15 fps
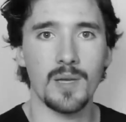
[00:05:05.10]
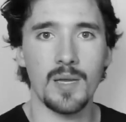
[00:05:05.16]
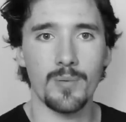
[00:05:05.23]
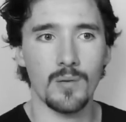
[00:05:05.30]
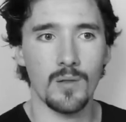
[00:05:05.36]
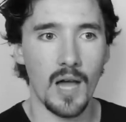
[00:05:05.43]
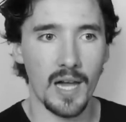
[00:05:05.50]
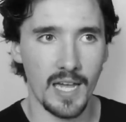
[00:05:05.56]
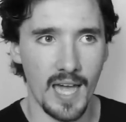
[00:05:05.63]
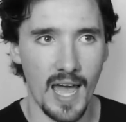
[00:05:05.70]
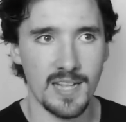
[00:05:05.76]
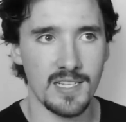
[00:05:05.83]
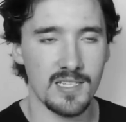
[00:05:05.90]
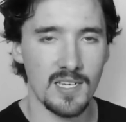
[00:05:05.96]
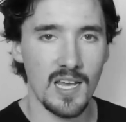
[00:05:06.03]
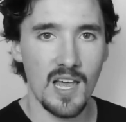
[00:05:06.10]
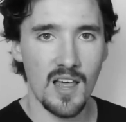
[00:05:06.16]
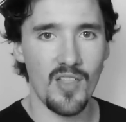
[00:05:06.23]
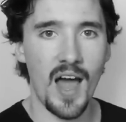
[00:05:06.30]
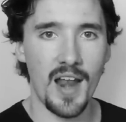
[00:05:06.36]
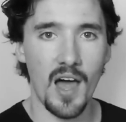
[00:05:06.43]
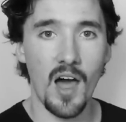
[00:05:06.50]
people against
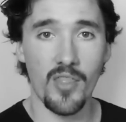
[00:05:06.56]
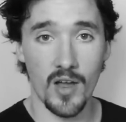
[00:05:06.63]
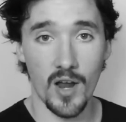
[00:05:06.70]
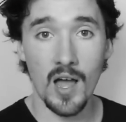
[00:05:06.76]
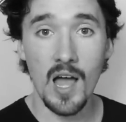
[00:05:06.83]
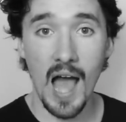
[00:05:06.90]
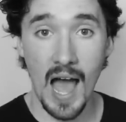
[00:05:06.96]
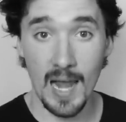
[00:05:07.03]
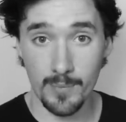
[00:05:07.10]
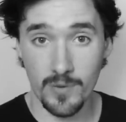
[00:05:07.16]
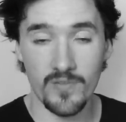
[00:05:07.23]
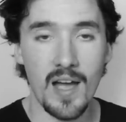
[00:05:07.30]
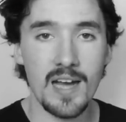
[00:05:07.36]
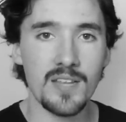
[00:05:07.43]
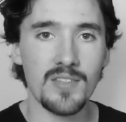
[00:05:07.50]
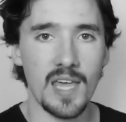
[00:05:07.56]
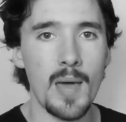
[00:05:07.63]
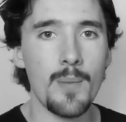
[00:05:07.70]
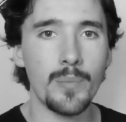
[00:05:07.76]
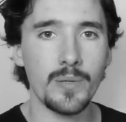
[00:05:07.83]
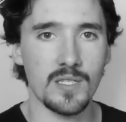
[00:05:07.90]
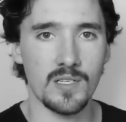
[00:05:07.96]
that other, and providing the
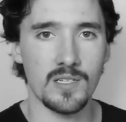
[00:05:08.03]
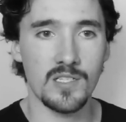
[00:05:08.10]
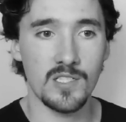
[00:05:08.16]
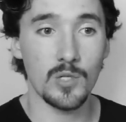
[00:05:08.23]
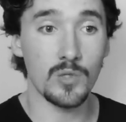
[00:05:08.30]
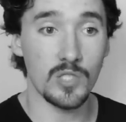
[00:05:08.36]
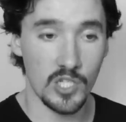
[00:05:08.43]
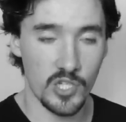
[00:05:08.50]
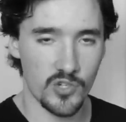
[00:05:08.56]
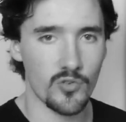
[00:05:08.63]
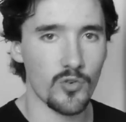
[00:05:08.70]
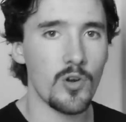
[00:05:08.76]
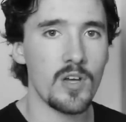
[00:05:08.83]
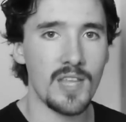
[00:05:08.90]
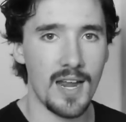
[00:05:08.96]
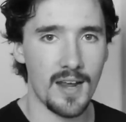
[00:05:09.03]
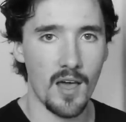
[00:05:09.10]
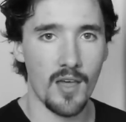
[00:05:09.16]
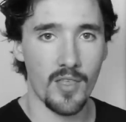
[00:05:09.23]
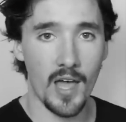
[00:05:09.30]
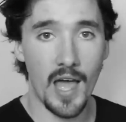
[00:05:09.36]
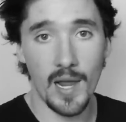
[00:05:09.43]
impetus to destroy that
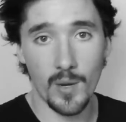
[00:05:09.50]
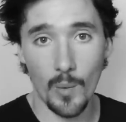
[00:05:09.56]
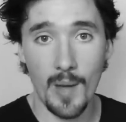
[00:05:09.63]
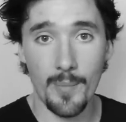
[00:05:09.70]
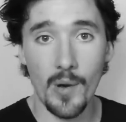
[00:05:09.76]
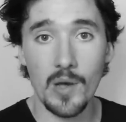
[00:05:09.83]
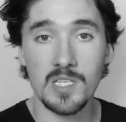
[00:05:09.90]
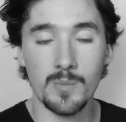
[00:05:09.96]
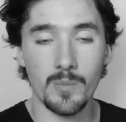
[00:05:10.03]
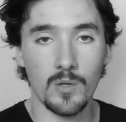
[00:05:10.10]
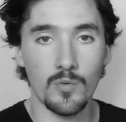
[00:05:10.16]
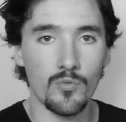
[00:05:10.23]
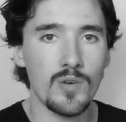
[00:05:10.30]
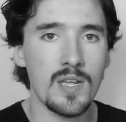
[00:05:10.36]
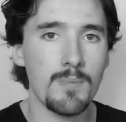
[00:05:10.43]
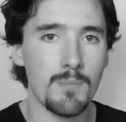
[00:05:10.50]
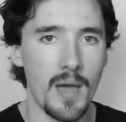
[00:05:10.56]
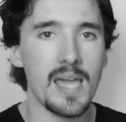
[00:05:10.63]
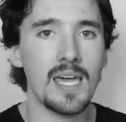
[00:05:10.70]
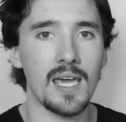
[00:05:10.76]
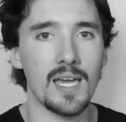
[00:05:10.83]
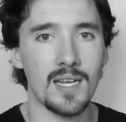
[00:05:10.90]
other and, where possible,
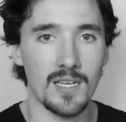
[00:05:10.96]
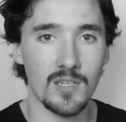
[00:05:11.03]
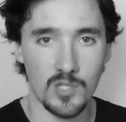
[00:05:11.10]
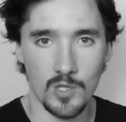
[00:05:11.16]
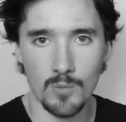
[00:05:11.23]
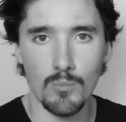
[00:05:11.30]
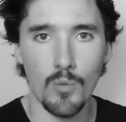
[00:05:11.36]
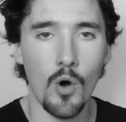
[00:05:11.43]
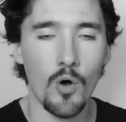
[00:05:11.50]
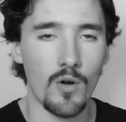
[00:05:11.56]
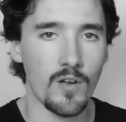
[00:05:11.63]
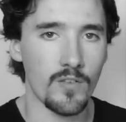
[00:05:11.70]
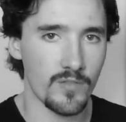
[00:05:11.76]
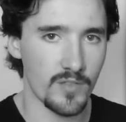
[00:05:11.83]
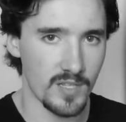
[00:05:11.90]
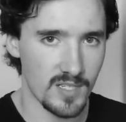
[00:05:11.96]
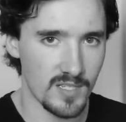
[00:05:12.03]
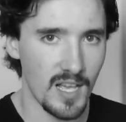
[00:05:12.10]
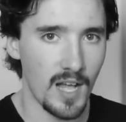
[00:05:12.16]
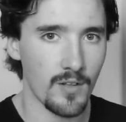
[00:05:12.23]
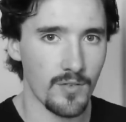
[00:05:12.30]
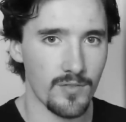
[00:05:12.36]
remake it into more of the
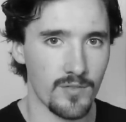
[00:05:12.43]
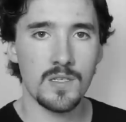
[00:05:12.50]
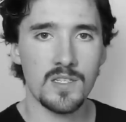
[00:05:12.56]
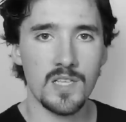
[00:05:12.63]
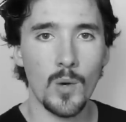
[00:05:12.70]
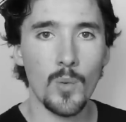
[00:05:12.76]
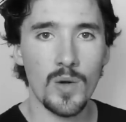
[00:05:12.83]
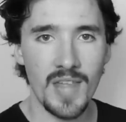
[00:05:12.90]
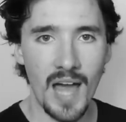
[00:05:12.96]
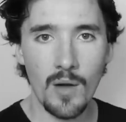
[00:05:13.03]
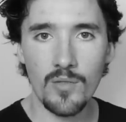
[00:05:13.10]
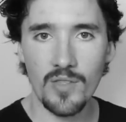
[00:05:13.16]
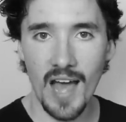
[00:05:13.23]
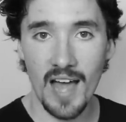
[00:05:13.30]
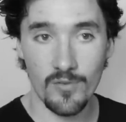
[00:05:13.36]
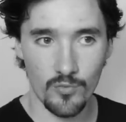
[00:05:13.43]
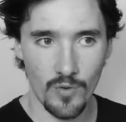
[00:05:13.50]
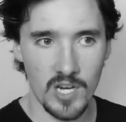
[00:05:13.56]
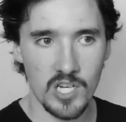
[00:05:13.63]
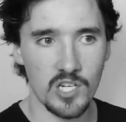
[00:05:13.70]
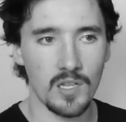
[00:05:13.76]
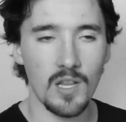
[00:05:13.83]
self. So without that
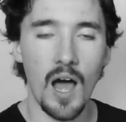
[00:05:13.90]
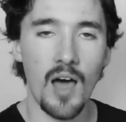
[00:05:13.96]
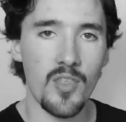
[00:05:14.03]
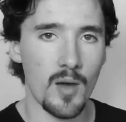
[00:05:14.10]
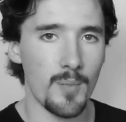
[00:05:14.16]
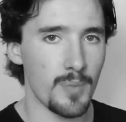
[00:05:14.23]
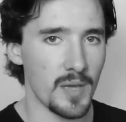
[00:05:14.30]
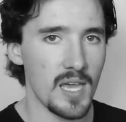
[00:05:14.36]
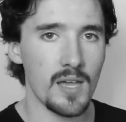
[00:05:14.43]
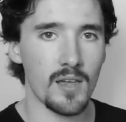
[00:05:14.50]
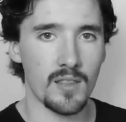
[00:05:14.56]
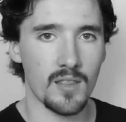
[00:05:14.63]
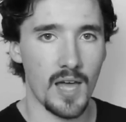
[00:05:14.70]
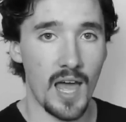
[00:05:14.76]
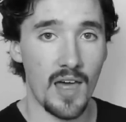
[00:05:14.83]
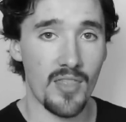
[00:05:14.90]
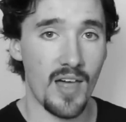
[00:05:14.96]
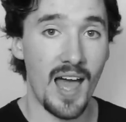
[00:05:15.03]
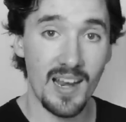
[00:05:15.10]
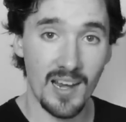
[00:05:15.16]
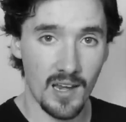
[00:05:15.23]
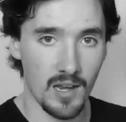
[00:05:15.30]
racial other being there,
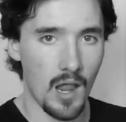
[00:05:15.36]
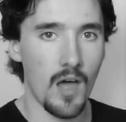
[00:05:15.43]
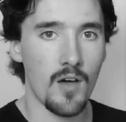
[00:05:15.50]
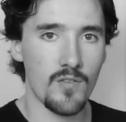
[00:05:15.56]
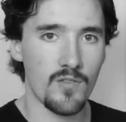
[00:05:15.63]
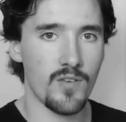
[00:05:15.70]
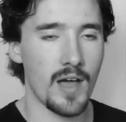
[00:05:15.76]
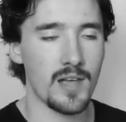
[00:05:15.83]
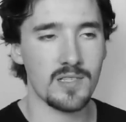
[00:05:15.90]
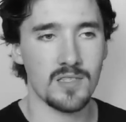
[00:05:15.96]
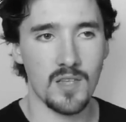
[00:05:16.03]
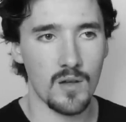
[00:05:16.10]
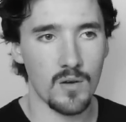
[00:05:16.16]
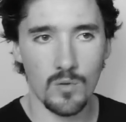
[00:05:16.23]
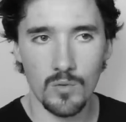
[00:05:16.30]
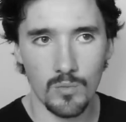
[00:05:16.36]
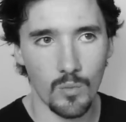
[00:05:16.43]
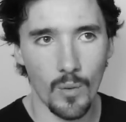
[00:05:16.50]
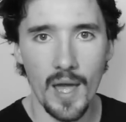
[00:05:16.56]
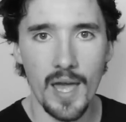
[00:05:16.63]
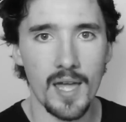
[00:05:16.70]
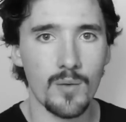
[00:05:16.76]
that love has no
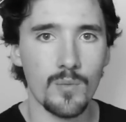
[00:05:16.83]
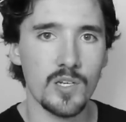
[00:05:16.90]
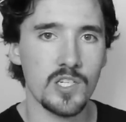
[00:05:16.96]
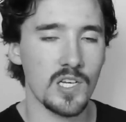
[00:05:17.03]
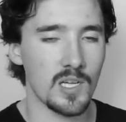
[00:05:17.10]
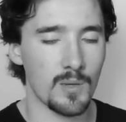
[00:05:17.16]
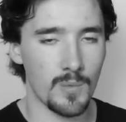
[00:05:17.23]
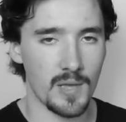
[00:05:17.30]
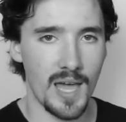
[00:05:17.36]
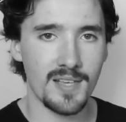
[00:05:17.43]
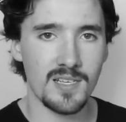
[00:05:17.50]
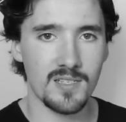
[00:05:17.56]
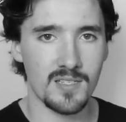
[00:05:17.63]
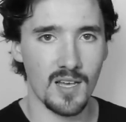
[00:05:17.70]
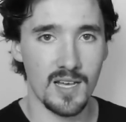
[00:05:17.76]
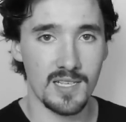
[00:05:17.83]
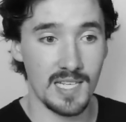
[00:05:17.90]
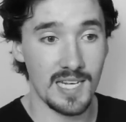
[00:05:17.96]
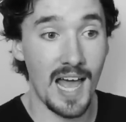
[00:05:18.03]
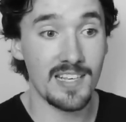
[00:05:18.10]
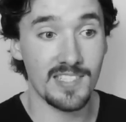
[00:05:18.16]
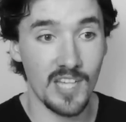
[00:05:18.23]
way in which it can be
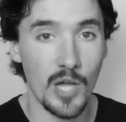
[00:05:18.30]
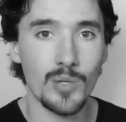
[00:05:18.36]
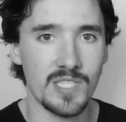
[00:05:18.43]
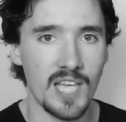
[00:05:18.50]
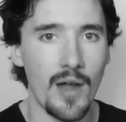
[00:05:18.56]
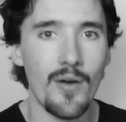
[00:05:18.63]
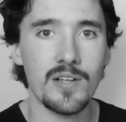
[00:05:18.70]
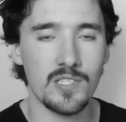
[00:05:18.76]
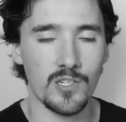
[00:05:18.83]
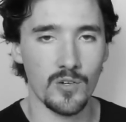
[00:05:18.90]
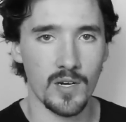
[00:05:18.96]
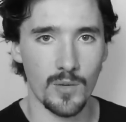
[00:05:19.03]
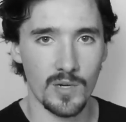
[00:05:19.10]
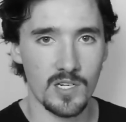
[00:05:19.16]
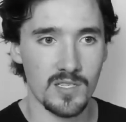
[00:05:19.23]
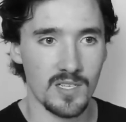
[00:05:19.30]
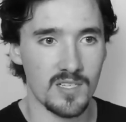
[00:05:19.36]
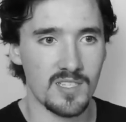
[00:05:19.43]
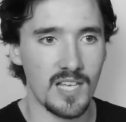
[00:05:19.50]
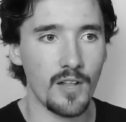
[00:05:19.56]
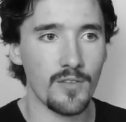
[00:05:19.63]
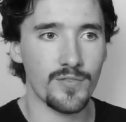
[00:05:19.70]
exercised. It has no territory which the
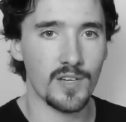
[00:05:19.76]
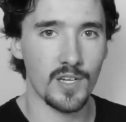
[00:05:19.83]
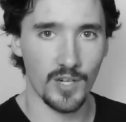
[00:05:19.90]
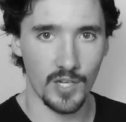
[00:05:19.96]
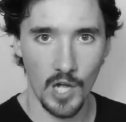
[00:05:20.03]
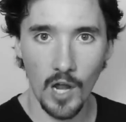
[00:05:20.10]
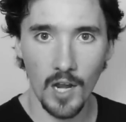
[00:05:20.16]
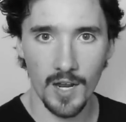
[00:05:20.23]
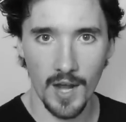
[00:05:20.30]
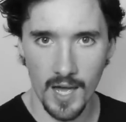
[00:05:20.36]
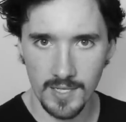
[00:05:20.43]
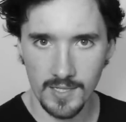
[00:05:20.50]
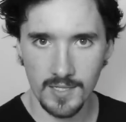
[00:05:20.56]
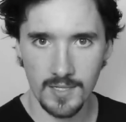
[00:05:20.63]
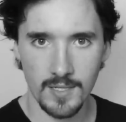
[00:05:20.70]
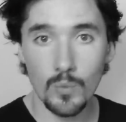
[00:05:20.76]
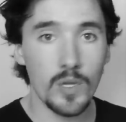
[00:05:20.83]
self can colonize.